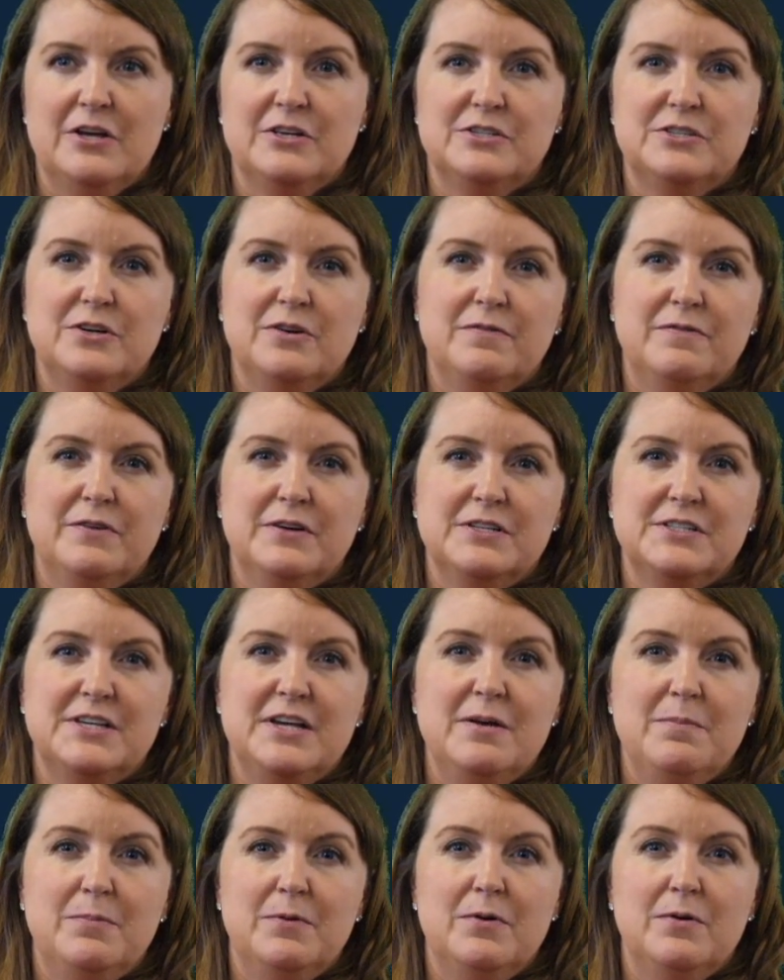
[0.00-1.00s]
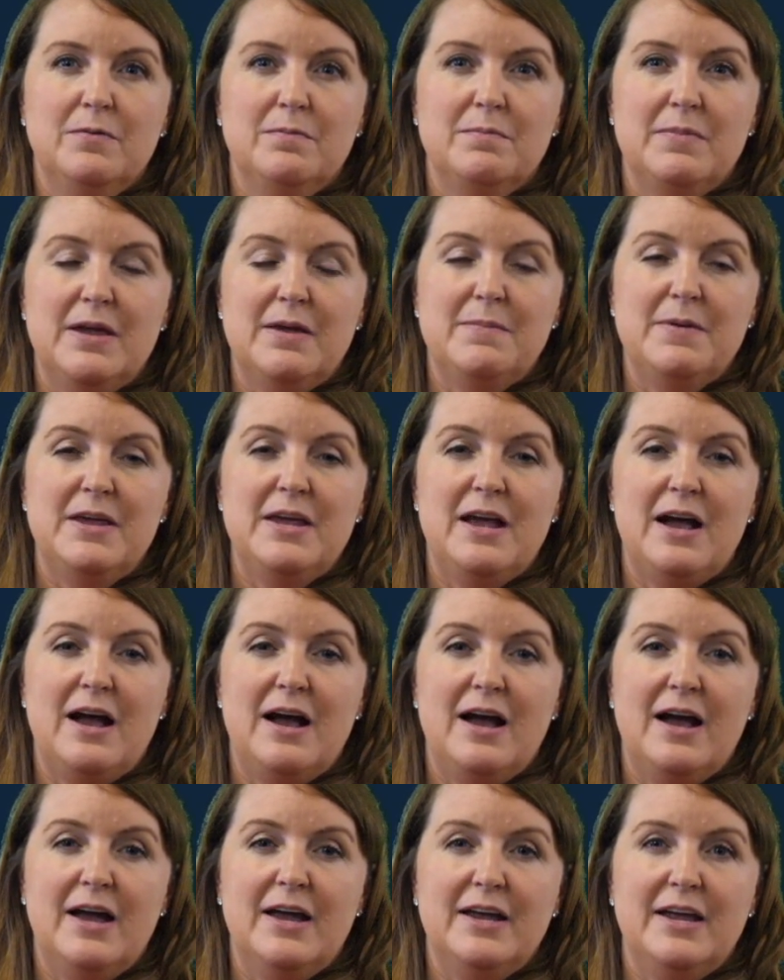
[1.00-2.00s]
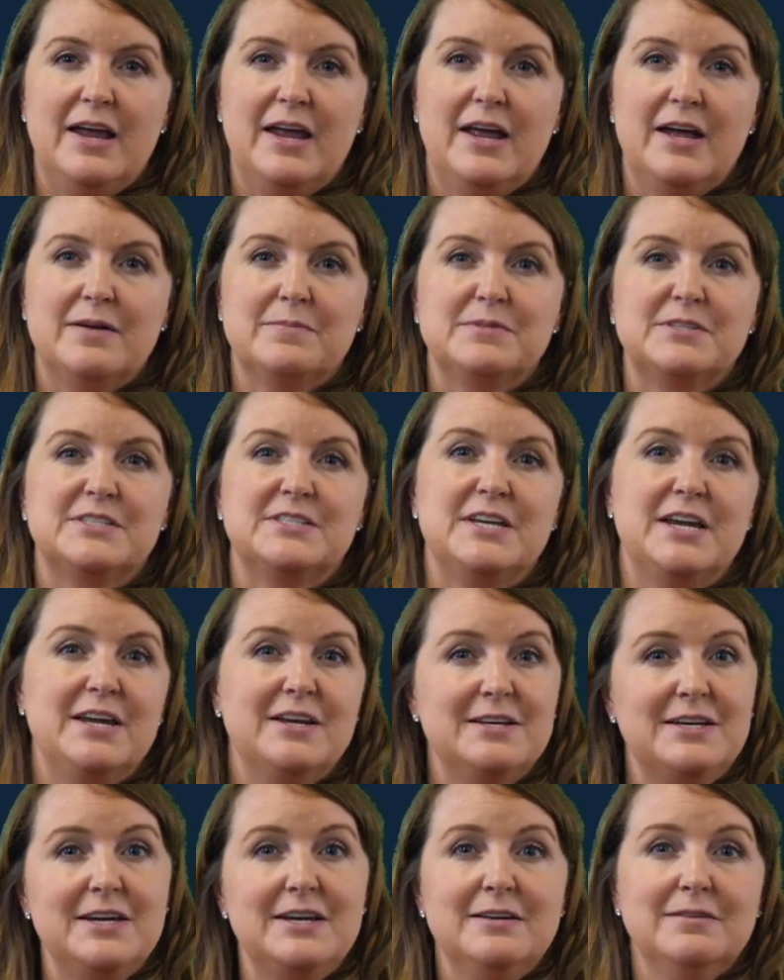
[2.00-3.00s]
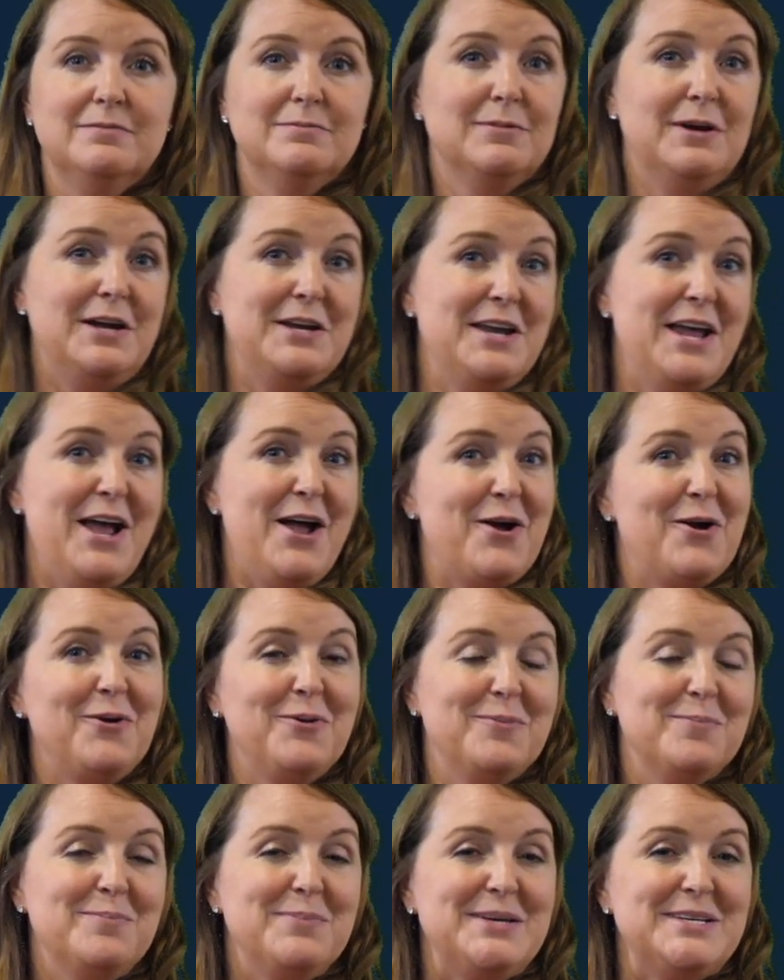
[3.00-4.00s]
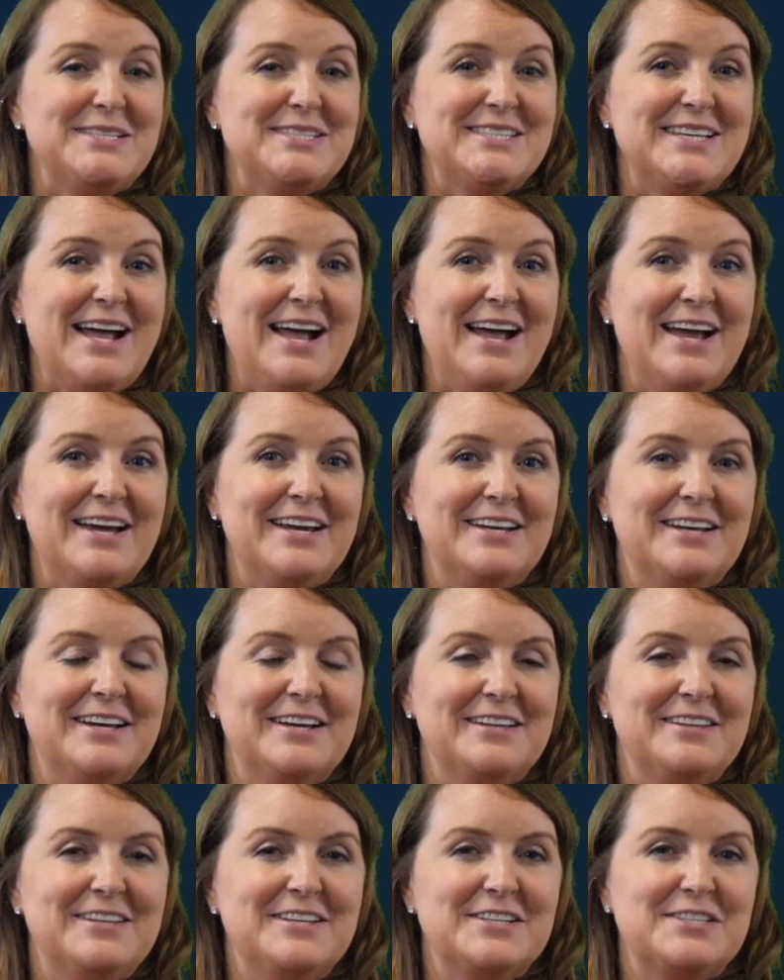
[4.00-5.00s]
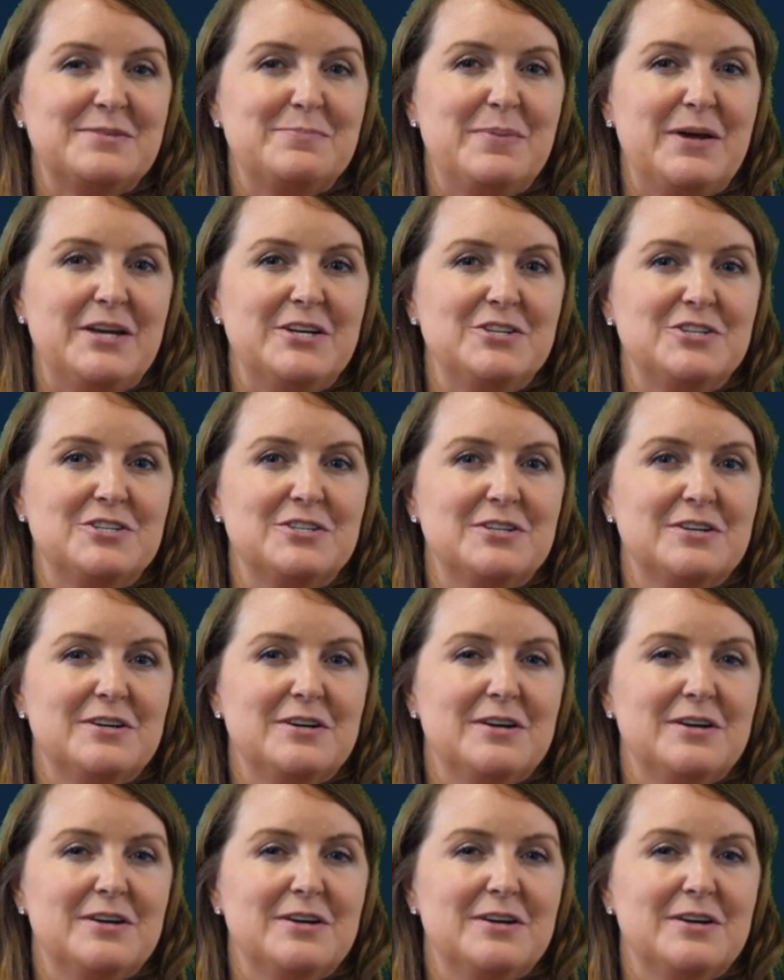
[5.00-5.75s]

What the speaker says: So for example, maybe I am standing right now beside this bench.